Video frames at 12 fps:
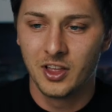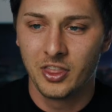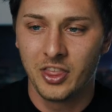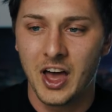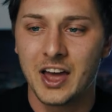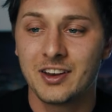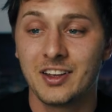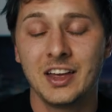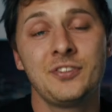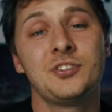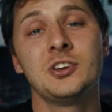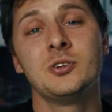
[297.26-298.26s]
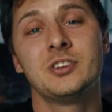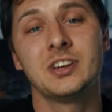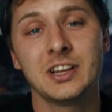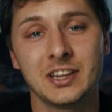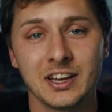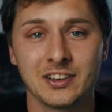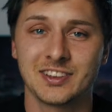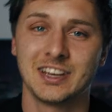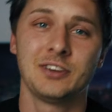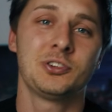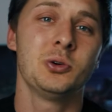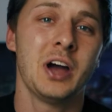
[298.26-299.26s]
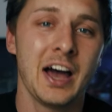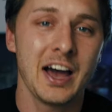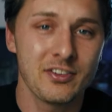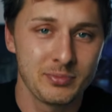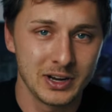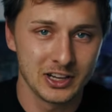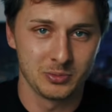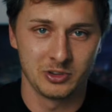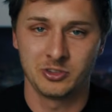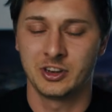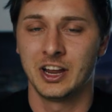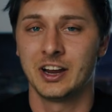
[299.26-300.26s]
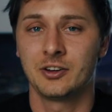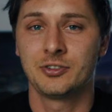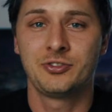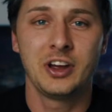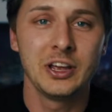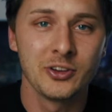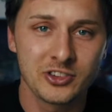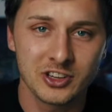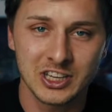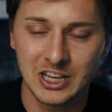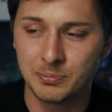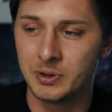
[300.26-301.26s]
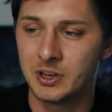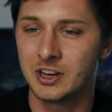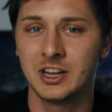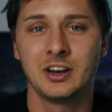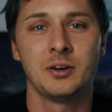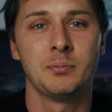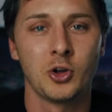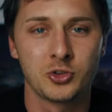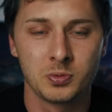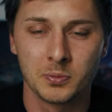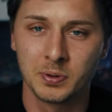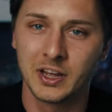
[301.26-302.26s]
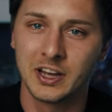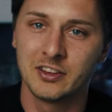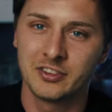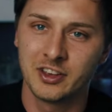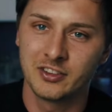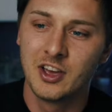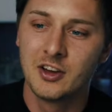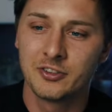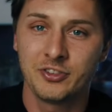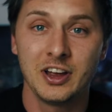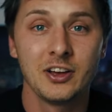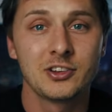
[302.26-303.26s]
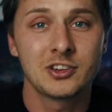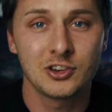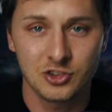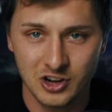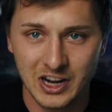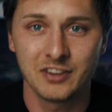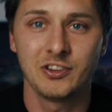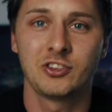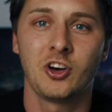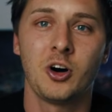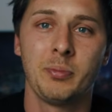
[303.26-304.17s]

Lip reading: that if you did this, if you have made the mistake, failed to keep it in multiple places, failed to check if it's all